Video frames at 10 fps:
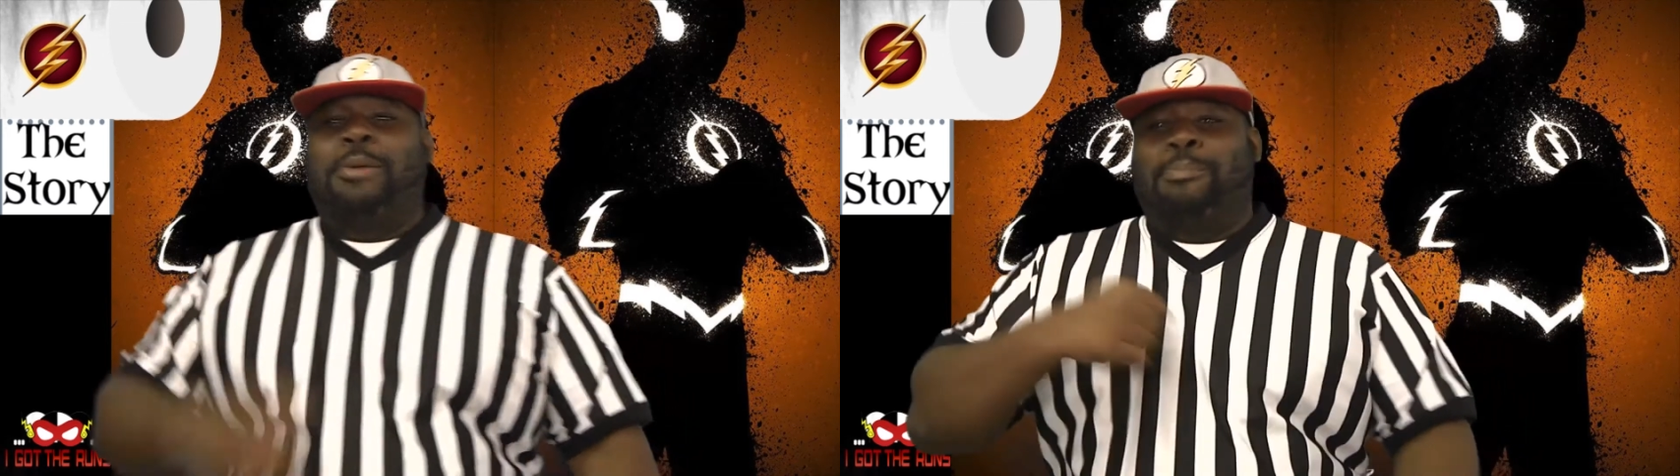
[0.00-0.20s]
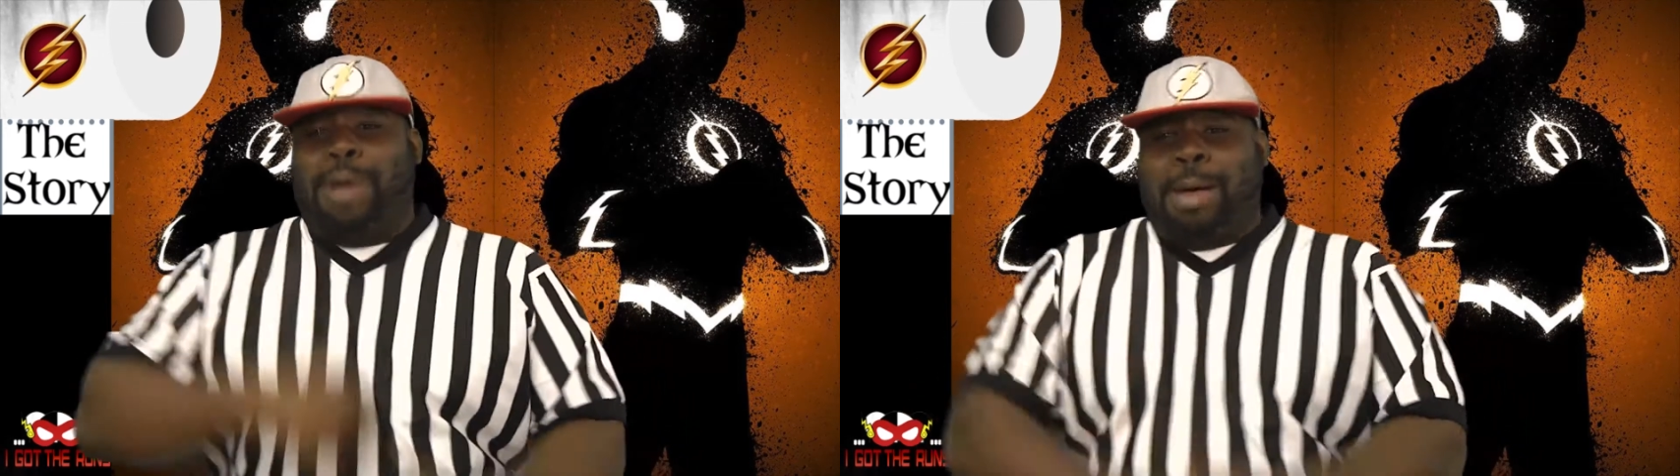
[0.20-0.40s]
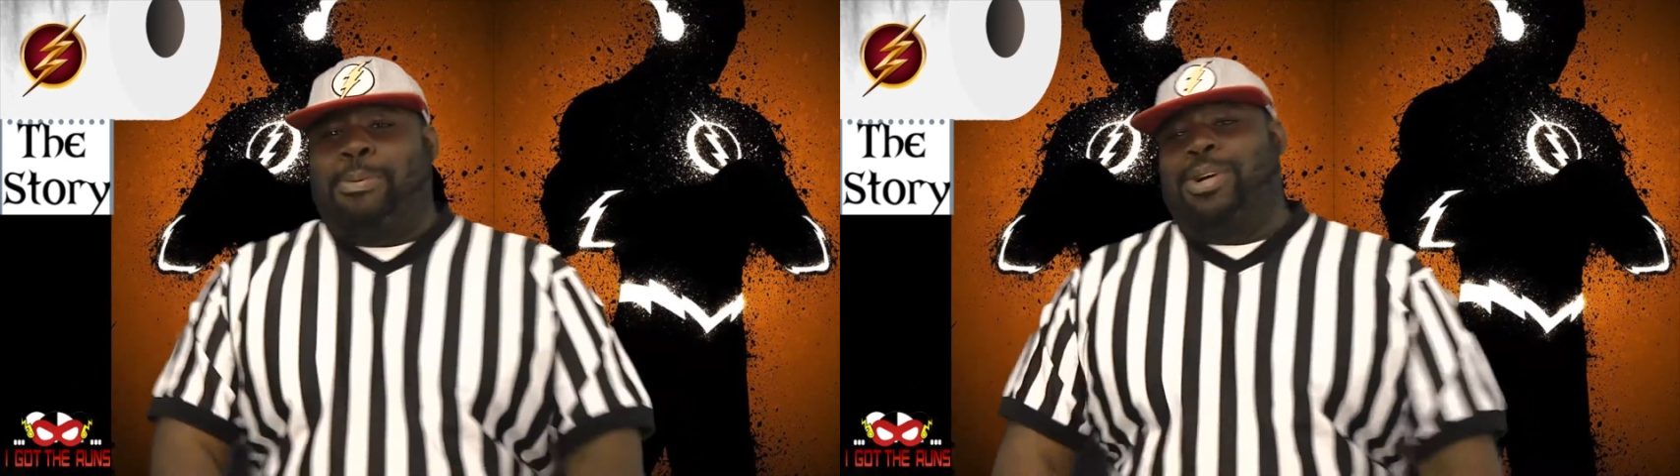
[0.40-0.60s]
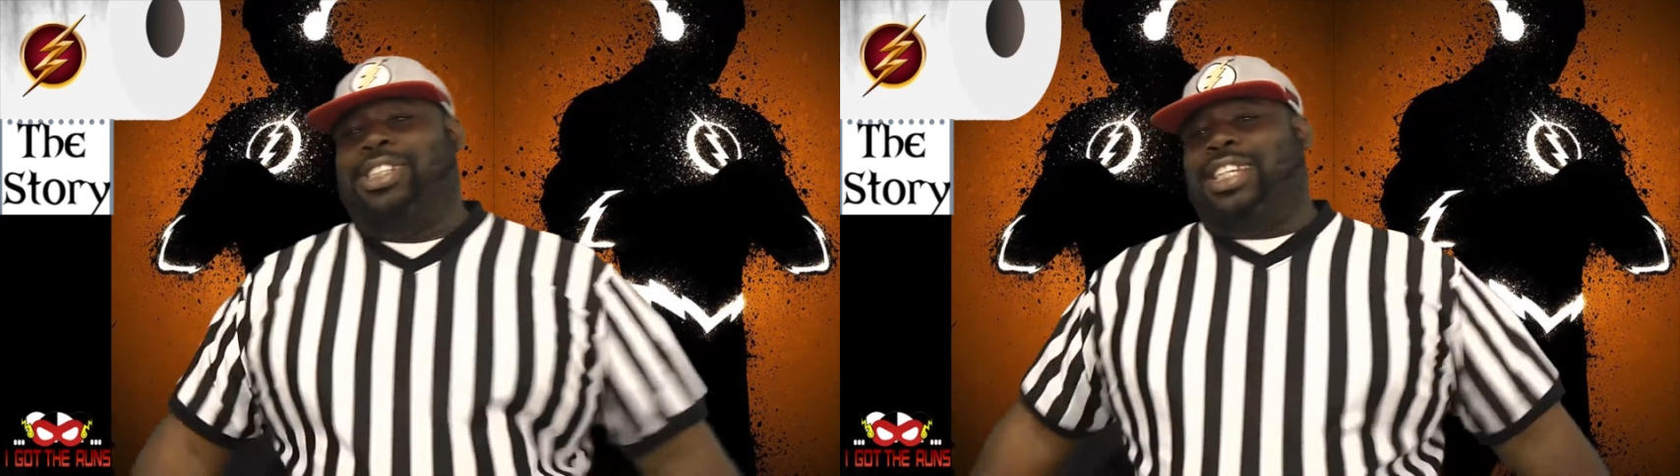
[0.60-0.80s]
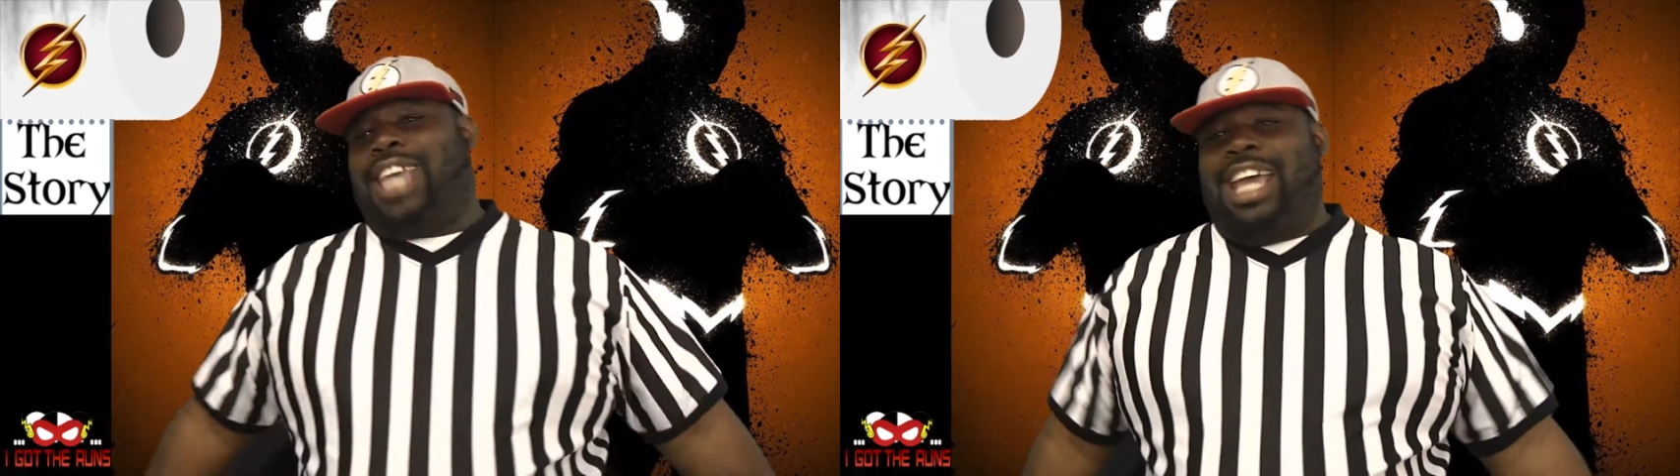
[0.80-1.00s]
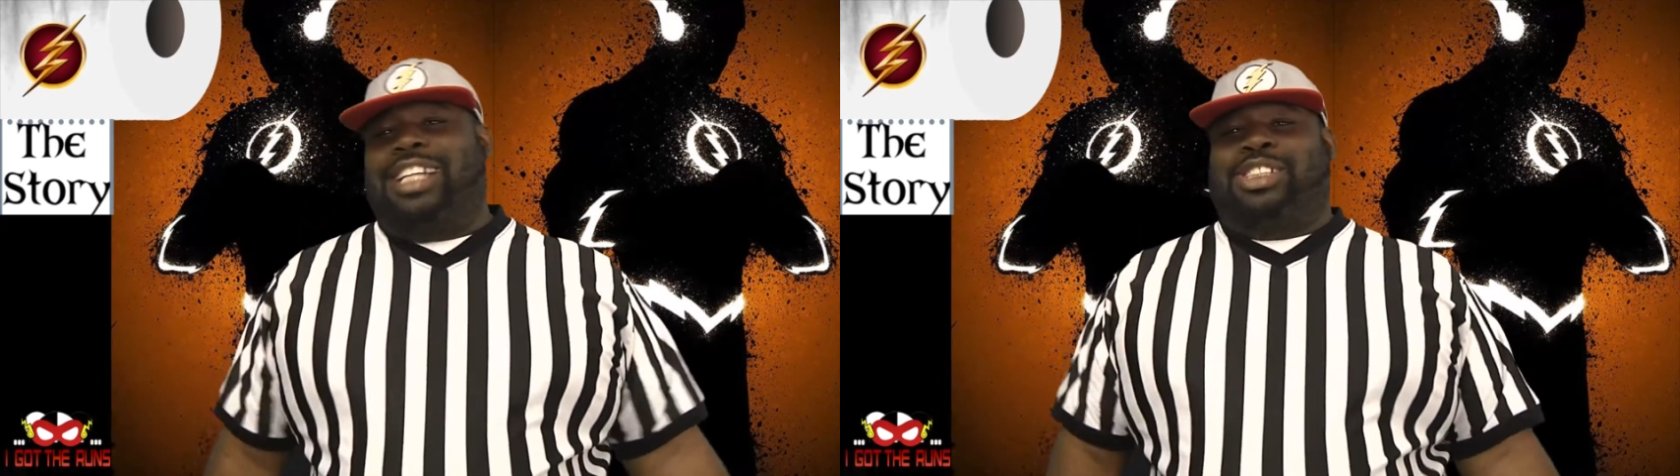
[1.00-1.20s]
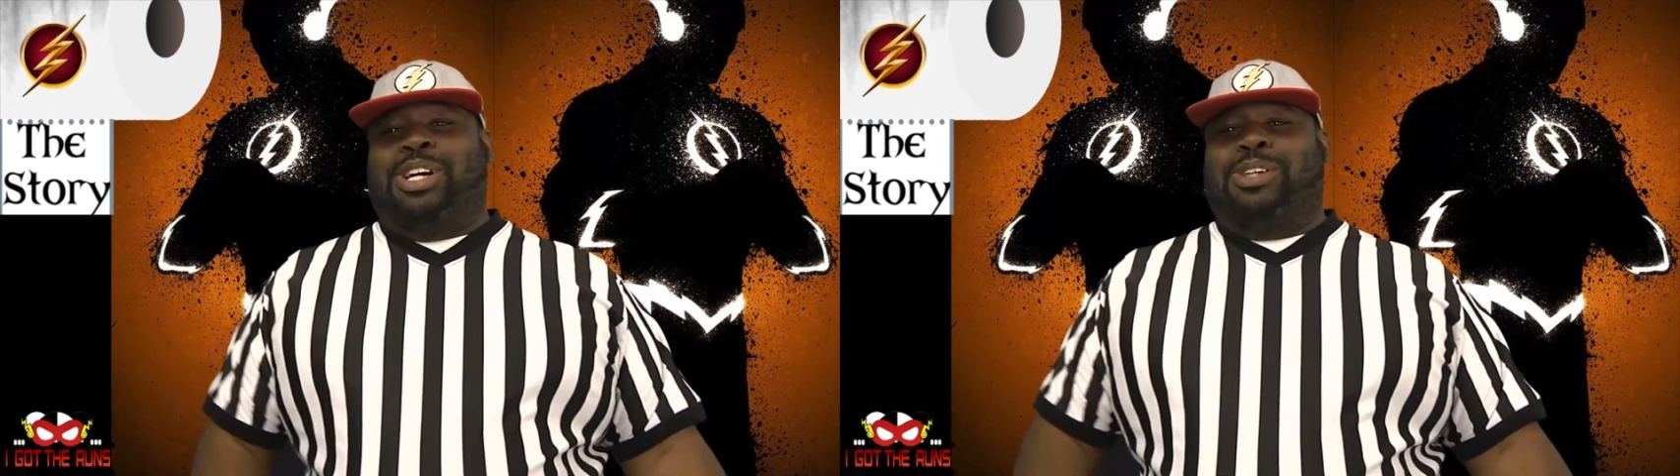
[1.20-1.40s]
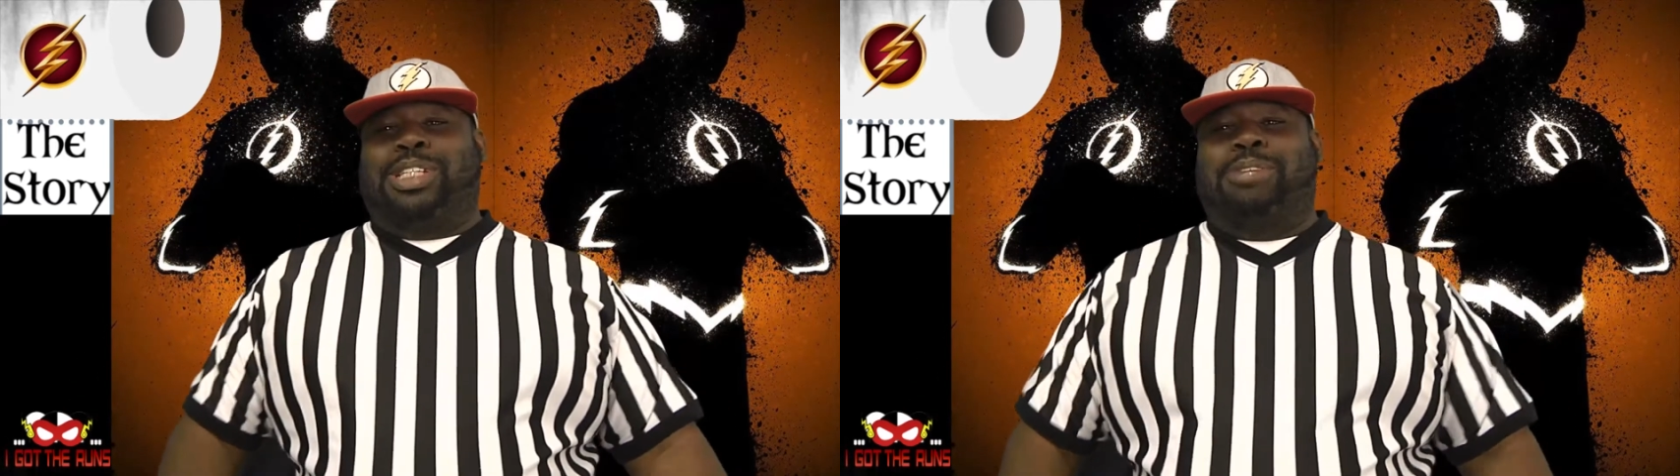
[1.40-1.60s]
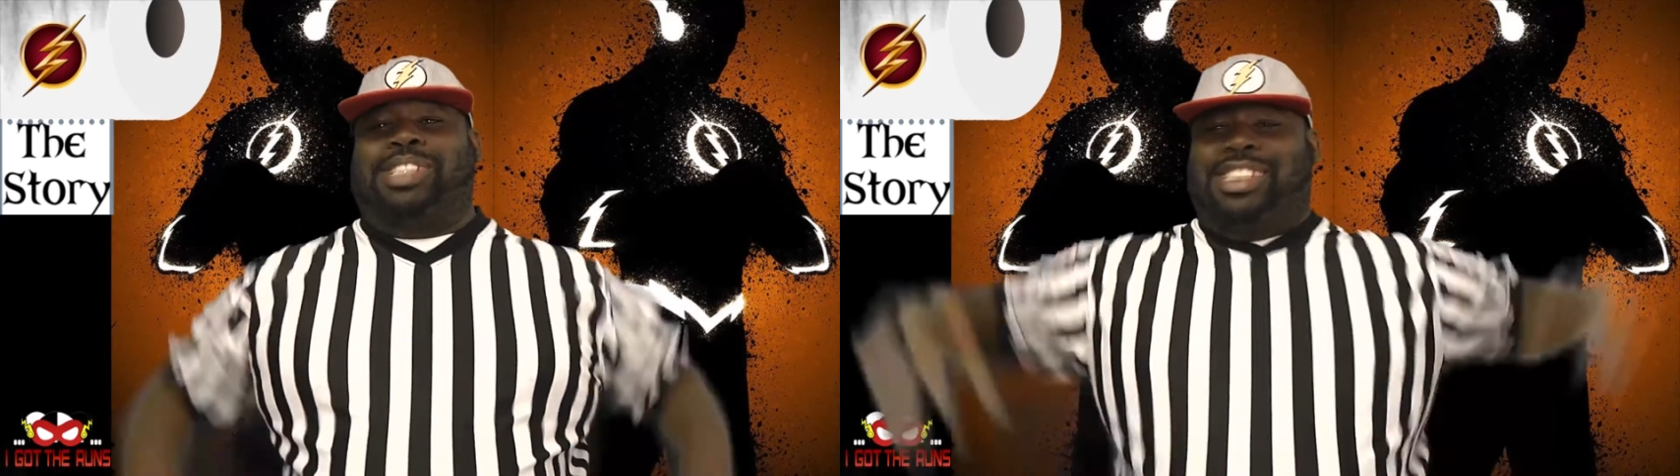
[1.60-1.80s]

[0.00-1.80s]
my boy Cicada shows up to